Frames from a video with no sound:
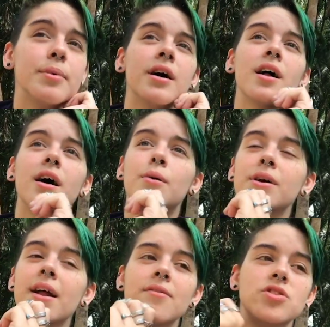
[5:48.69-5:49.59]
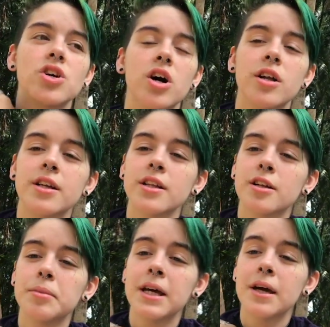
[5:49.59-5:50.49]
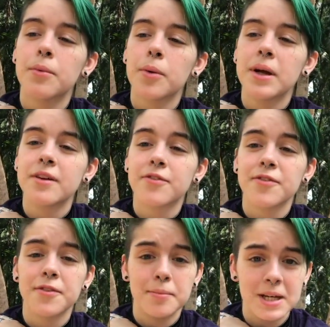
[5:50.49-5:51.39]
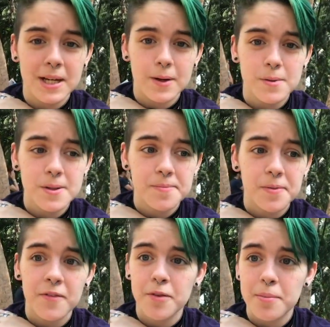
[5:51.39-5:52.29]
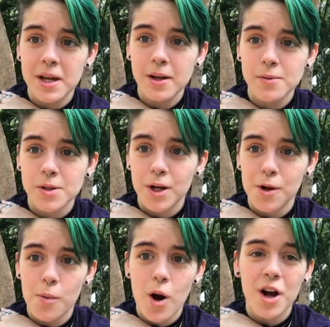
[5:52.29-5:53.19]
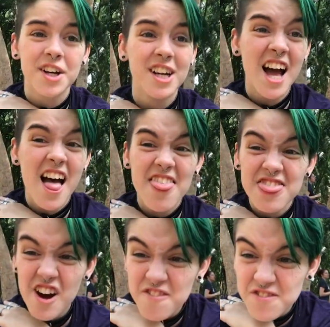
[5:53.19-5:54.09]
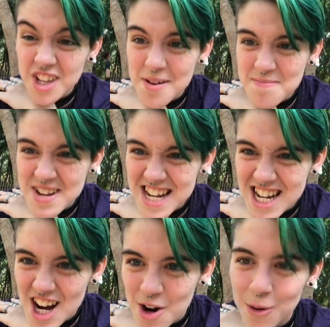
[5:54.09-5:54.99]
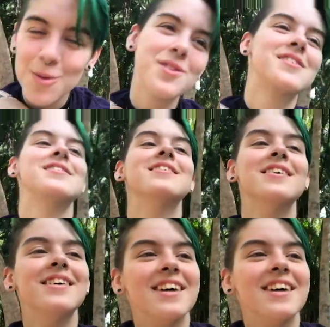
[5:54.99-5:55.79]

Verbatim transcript: But uh, we're going to have a John in a little bit, and we're waiting for flamingos. The flamingos are going to walk. The flamingos!